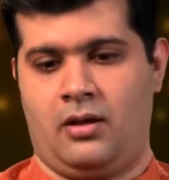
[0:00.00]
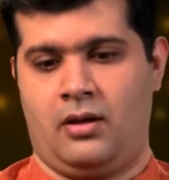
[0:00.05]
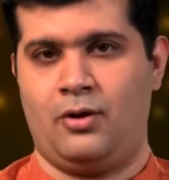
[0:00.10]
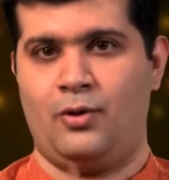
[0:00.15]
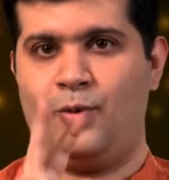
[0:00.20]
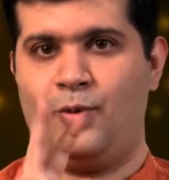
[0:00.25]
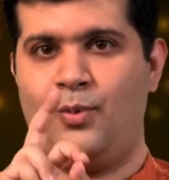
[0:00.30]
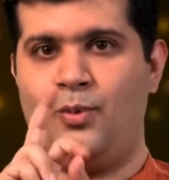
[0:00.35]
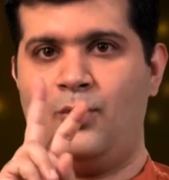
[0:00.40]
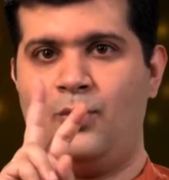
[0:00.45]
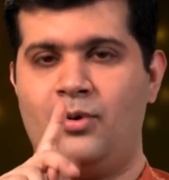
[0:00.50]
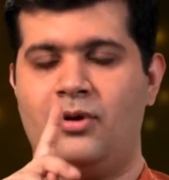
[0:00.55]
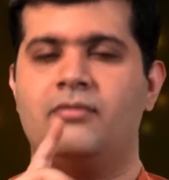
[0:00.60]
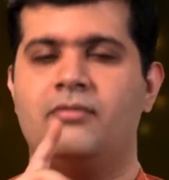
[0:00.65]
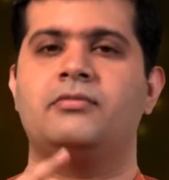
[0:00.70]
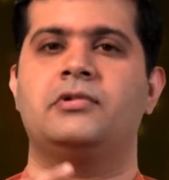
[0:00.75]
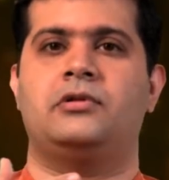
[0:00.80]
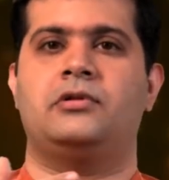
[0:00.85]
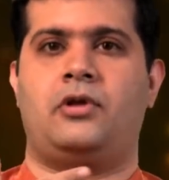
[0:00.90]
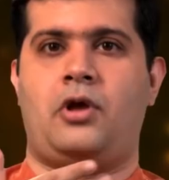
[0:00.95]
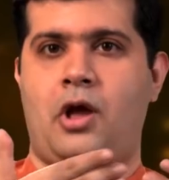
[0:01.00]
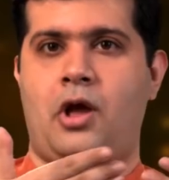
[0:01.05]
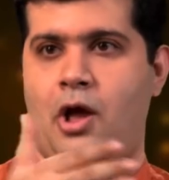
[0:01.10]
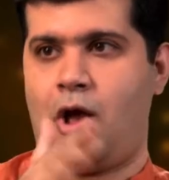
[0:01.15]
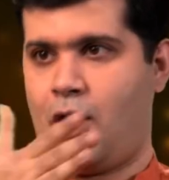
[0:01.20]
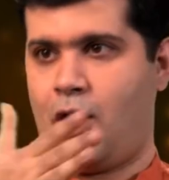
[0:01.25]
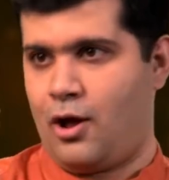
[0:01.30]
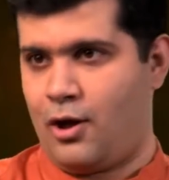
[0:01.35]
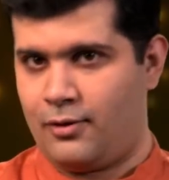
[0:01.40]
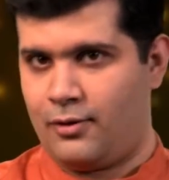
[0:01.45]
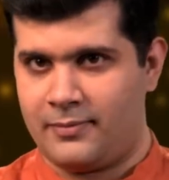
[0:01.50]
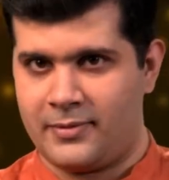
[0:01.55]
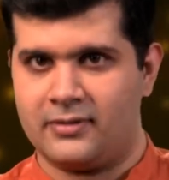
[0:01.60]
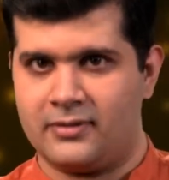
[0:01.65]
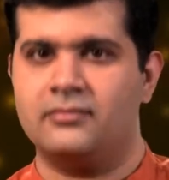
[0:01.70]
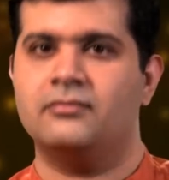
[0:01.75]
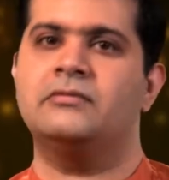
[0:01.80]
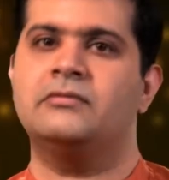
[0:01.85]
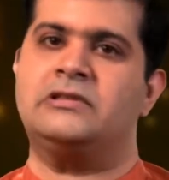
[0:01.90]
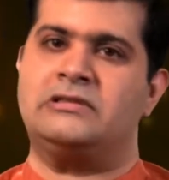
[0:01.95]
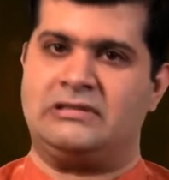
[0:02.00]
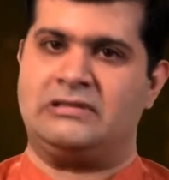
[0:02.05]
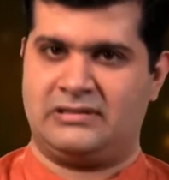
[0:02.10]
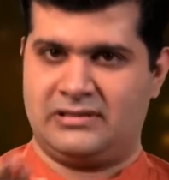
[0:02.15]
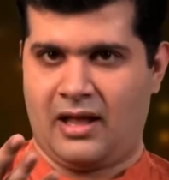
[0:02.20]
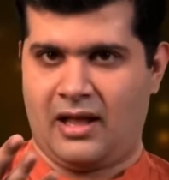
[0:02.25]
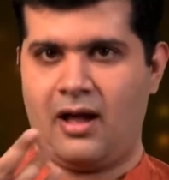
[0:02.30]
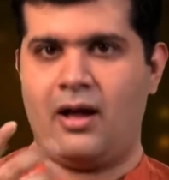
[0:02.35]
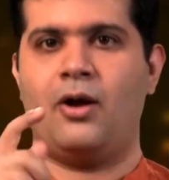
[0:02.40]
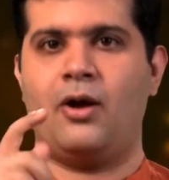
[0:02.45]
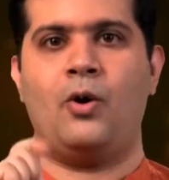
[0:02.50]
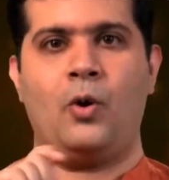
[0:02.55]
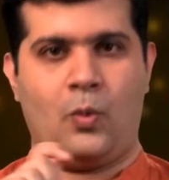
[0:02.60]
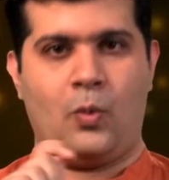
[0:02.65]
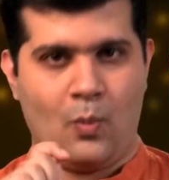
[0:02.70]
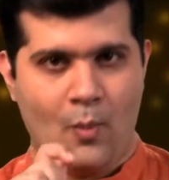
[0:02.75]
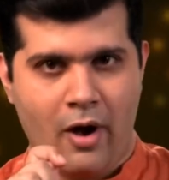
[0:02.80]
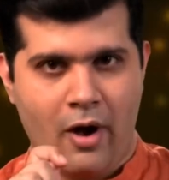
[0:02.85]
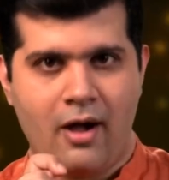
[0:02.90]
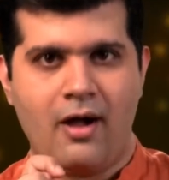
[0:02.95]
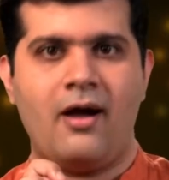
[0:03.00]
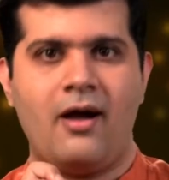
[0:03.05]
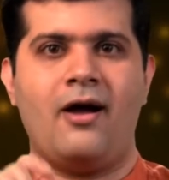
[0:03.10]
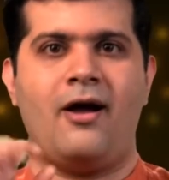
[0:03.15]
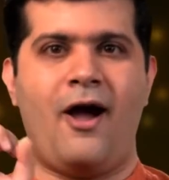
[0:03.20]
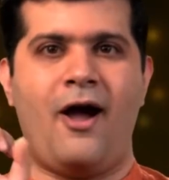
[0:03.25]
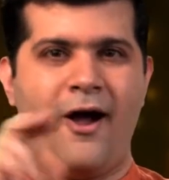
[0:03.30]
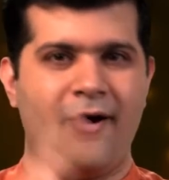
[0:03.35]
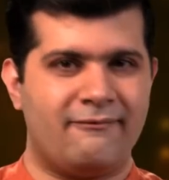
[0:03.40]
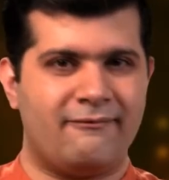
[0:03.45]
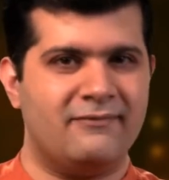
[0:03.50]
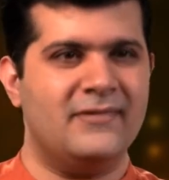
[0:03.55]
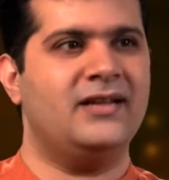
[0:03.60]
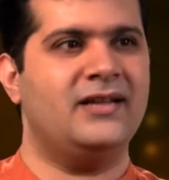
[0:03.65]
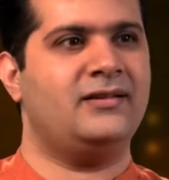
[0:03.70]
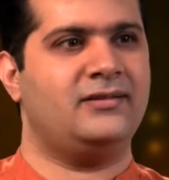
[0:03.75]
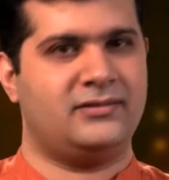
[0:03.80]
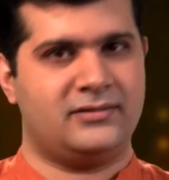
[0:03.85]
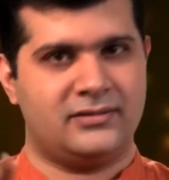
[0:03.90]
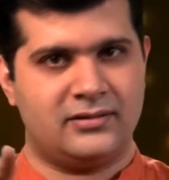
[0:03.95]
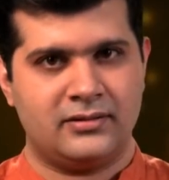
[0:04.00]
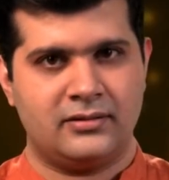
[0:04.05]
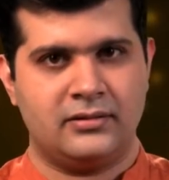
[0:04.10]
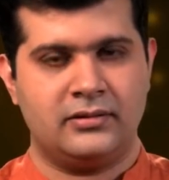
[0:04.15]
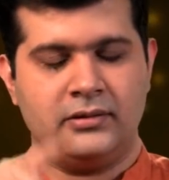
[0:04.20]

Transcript: Now in 2021, everything has opened. Work and offices have reopened.